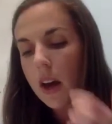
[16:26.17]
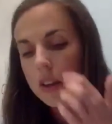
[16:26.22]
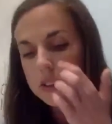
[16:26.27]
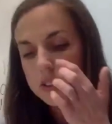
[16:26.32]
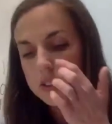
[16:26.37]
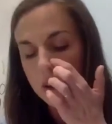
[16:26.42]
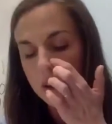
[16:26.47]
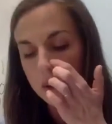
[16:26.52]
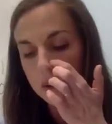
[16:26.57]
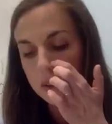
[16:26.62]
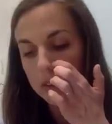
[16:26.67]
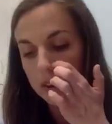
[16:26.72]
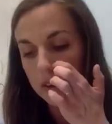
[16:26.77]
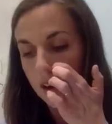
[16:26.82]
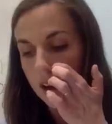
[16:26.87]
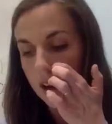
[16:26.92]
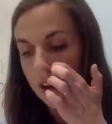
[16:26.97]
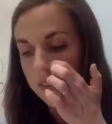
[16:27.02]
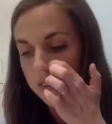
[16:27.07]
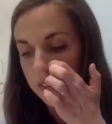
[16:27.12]
So the
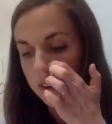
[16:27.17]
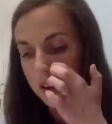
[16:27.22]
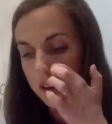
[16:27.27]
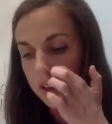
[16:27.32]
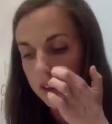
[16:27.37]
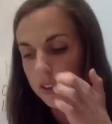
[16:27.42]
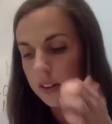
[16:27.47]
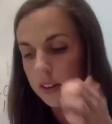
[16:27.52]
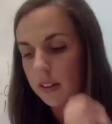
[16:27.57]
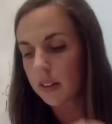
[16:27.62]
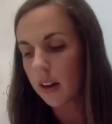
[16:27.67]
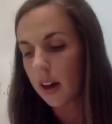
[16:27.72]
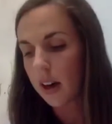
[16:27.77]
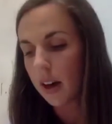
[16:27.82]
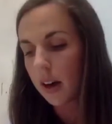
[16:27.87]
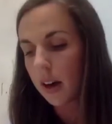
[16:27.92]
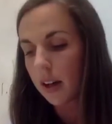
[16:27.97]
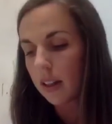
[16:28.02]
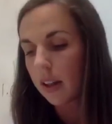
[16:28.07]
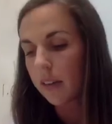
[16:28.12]
graph on
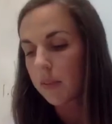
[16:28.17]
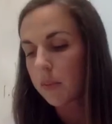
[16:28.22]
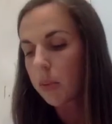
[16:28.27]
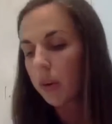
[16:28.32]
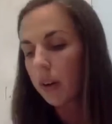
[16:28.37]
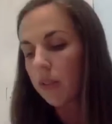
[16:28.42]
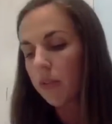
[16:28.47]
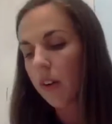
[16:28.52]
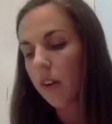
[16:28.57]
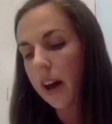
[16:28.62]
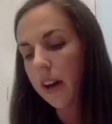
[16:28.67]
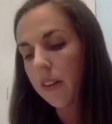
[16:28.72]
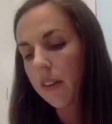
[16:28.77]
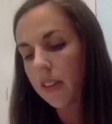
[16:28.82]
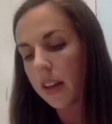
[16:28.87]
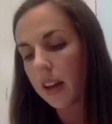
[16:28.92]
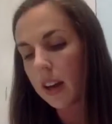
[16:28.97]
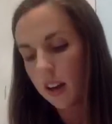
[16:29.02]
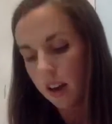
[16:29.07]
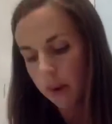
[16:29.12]
11.5
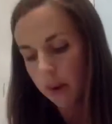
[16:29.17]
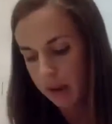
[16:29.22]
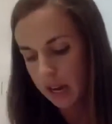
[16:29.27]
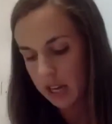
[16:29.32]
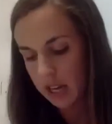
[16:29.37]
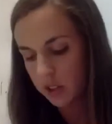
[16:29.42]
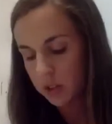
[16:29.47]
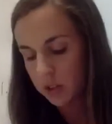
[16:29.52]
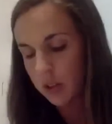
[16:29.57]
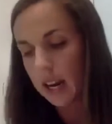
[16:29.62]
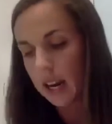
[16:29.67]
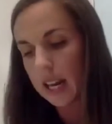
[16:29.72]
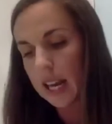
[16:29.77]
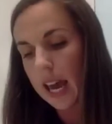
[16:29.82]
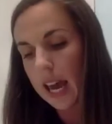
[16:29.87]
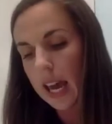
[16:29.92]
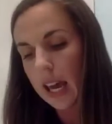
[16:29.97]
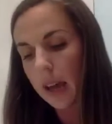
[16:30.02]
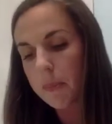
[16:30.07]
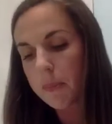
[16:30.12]
there on page
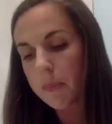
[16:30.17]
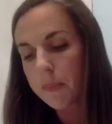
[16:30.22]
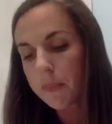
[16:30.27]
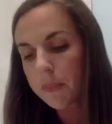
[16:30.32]
388,